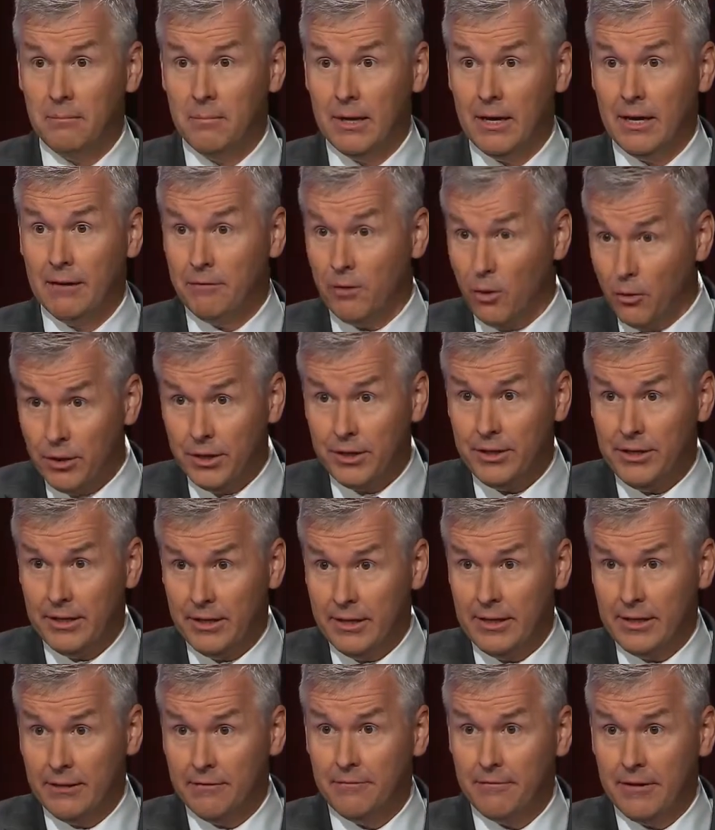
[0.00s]
I voted
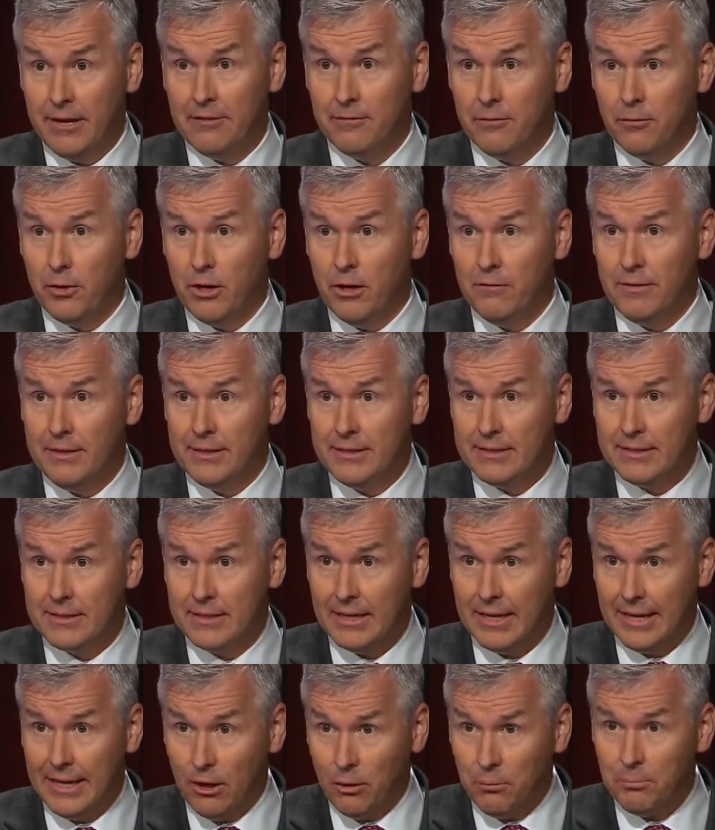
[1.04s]
in favor of it,
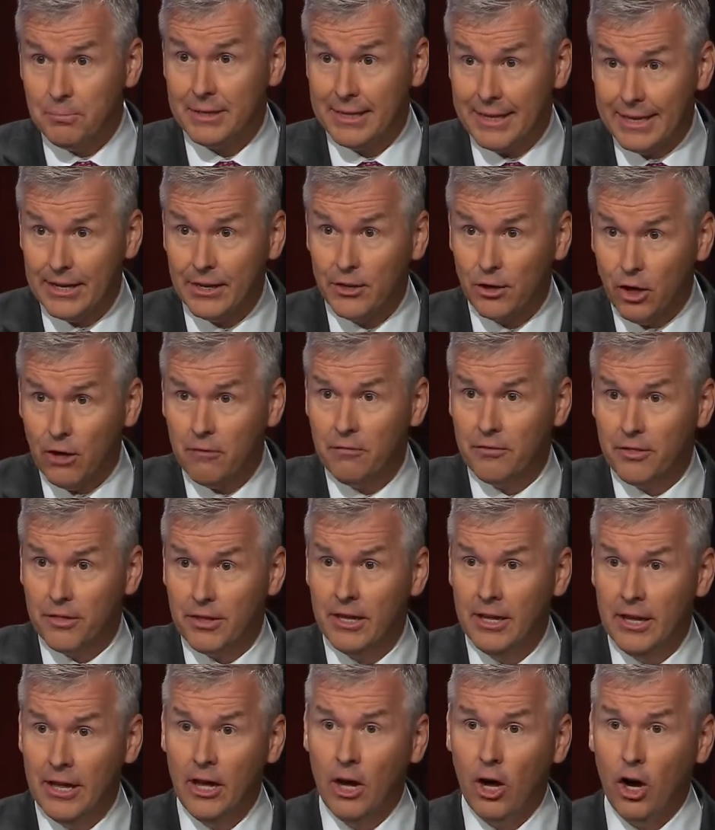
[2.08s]
helped to get it off
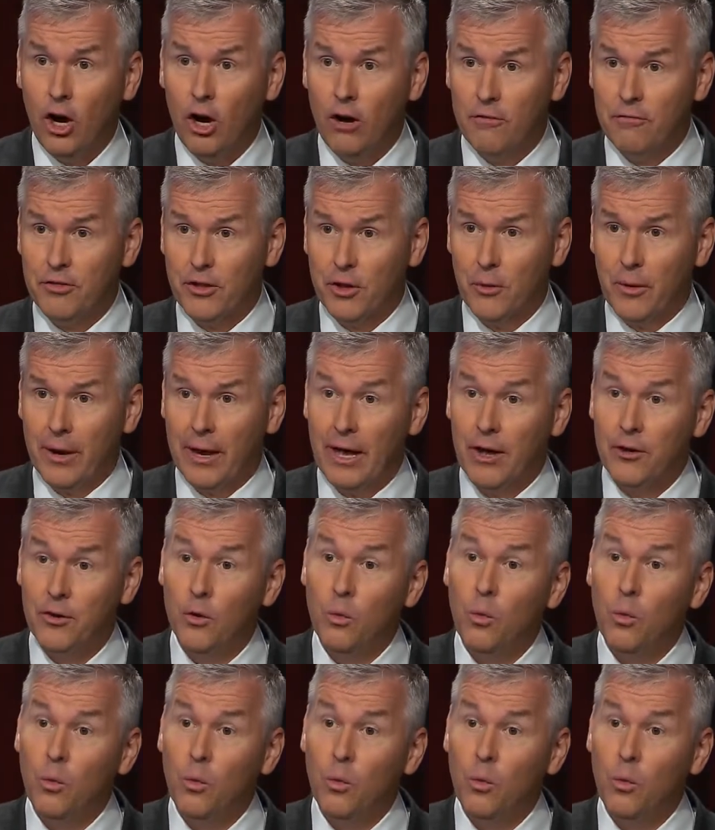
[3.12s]
the ground.